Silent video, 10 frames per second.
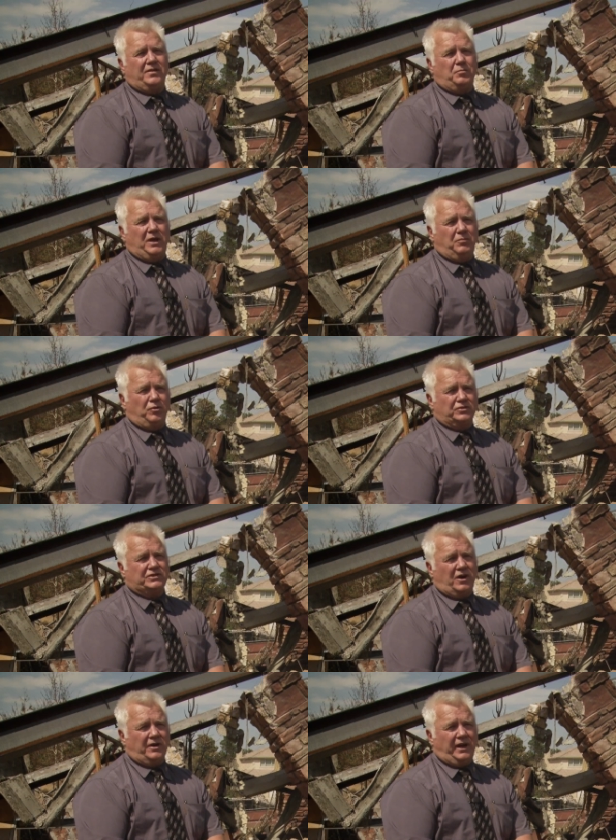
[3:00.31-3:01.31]
of the people
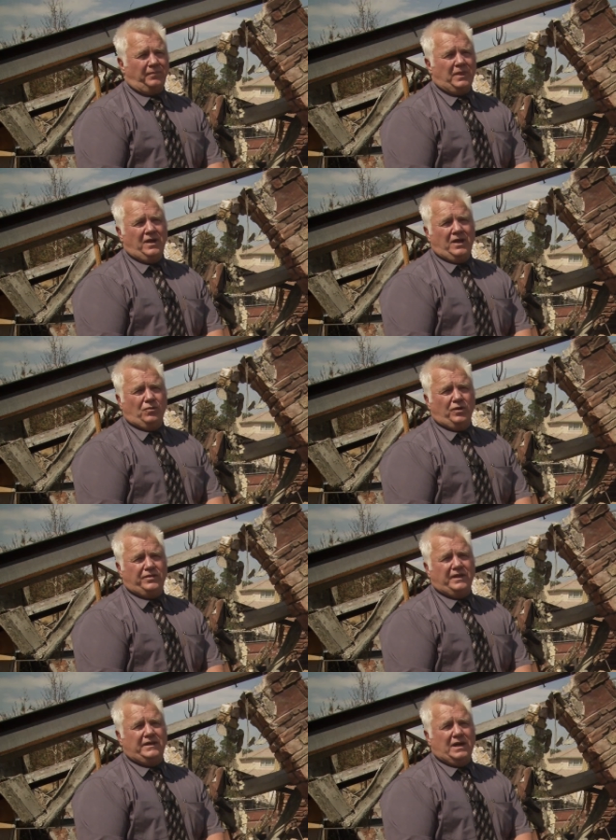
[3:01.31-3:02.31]
starting
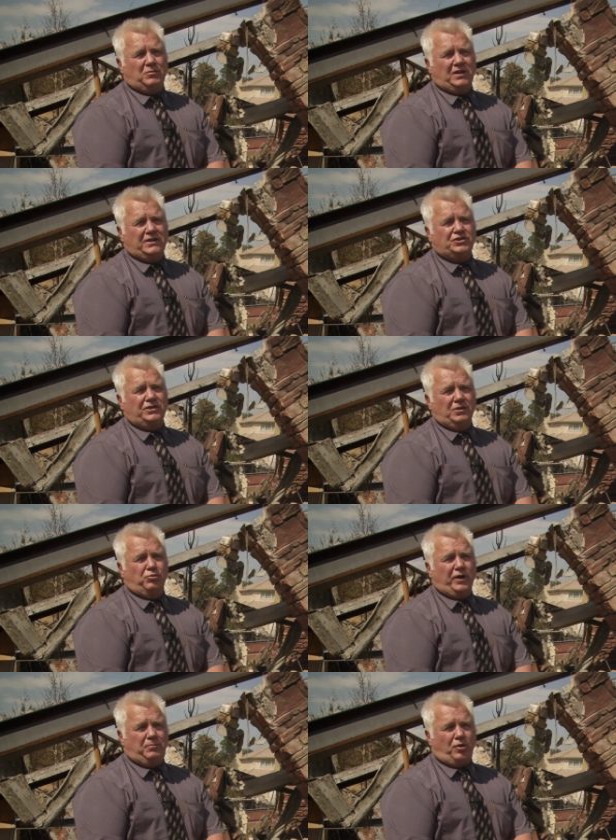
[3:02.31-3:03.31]
with the demolition
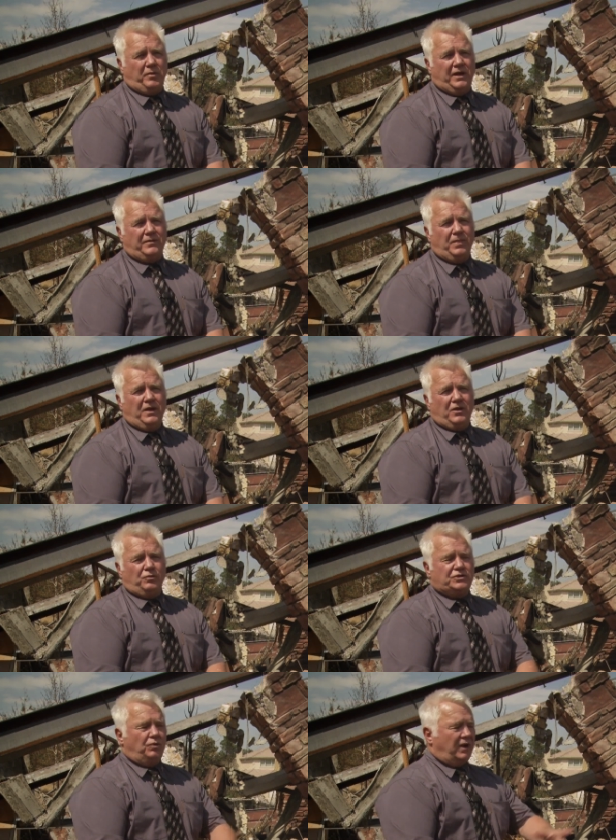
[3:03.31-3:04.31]
debris permit,
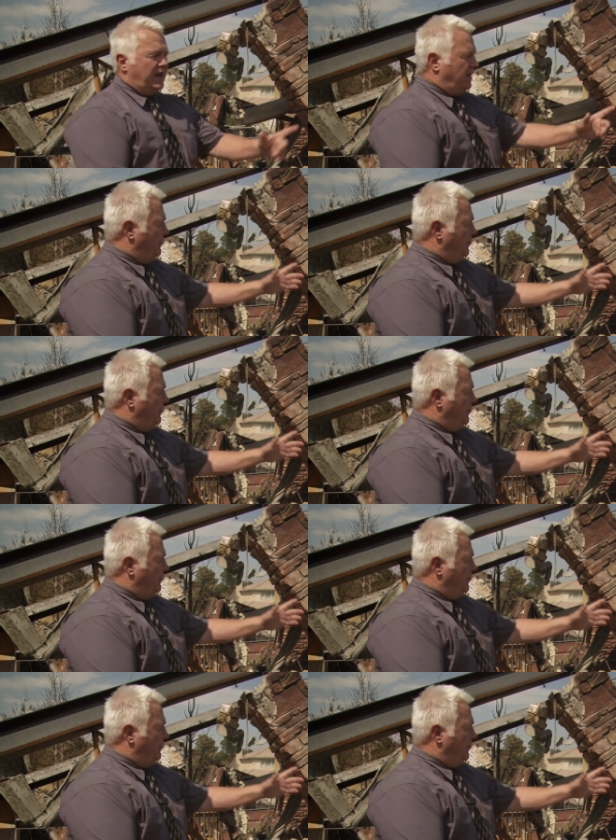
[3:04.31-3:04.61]
which will allow